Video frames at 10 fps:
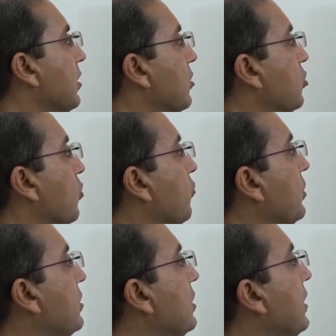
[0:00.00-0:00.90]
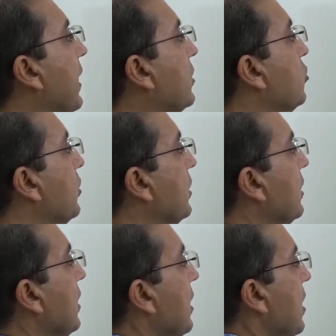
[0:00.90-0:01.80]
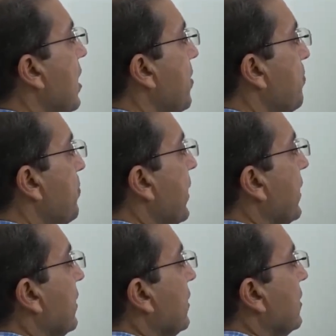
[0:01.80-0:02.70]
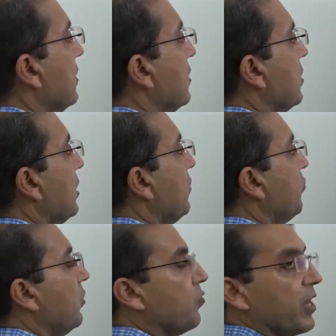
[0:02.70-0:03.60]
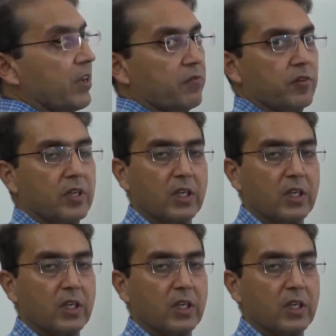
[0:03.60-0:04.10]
So we see actually a big CV wave.